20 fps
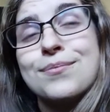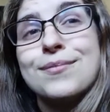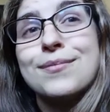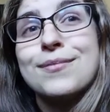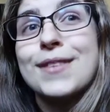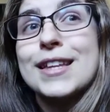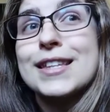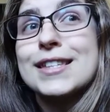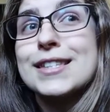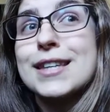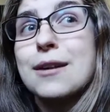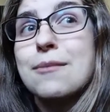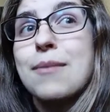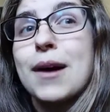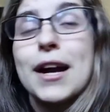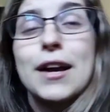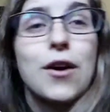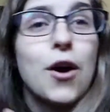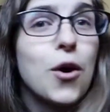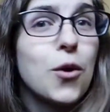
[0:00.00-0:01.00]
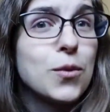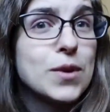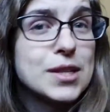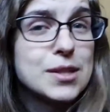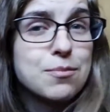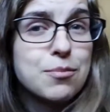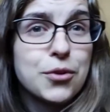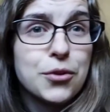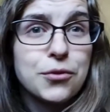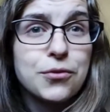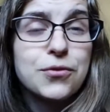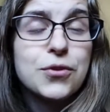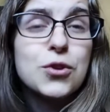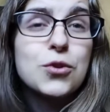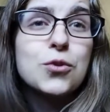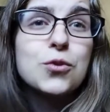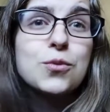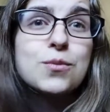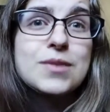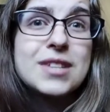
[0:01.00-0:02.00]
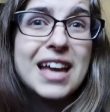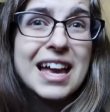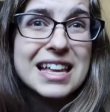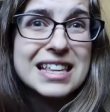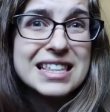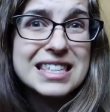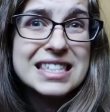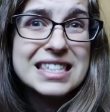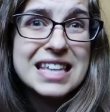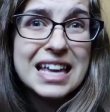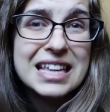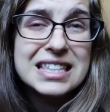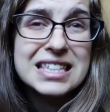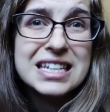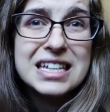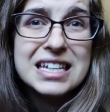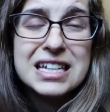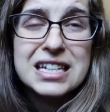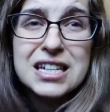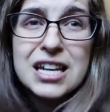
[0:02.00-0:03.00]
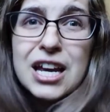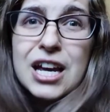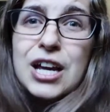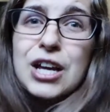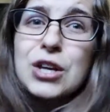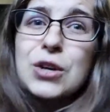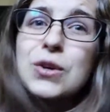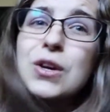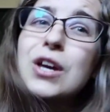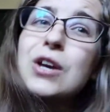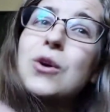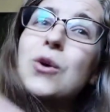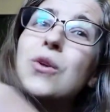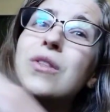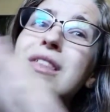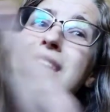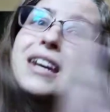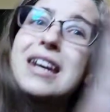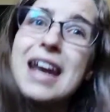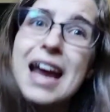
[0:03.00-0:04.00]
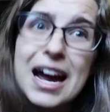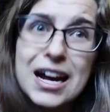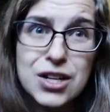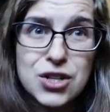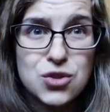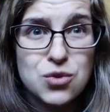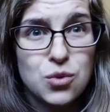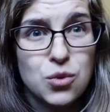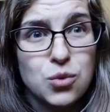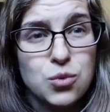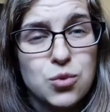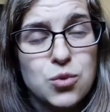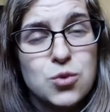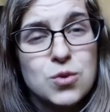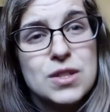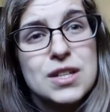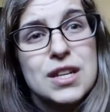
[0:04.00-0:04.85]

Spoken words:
instead of buying always perfumed and scented, you can go the natural route